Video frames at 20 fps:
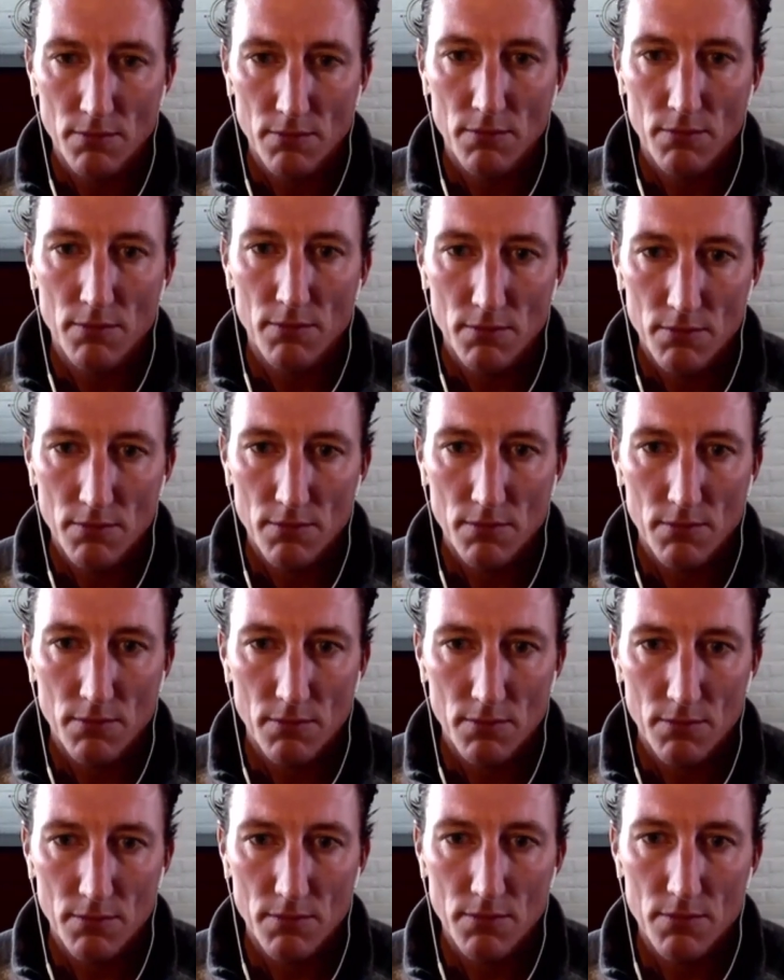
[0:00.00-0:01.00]

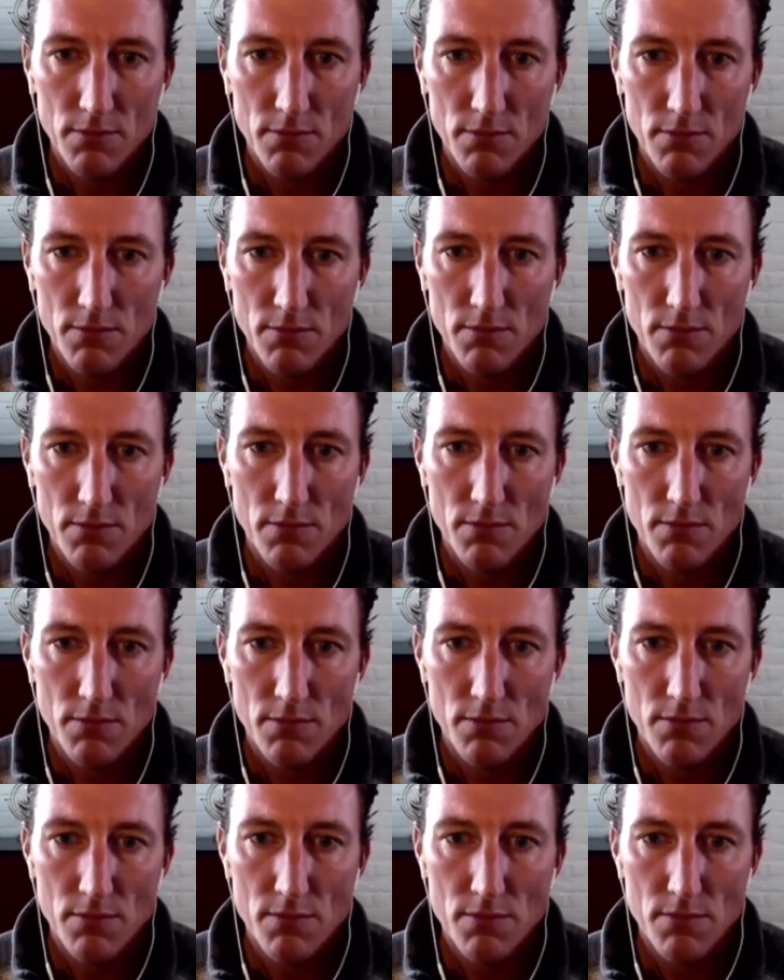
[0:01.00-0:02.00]

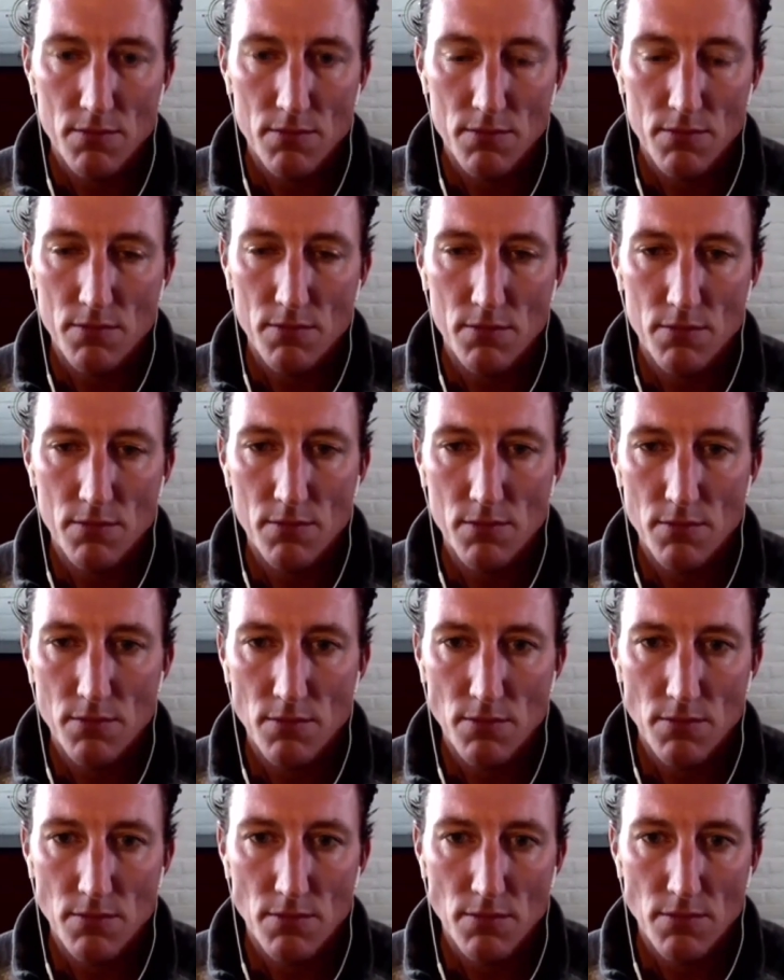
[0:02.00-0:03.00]

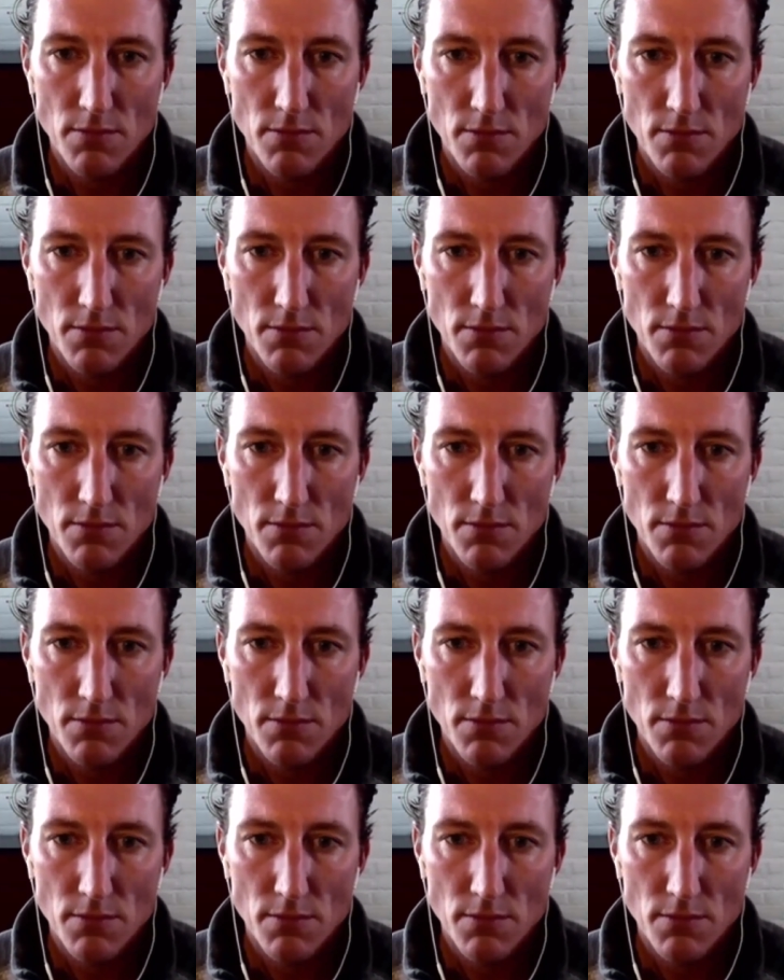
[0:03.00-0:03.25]
(not speaking)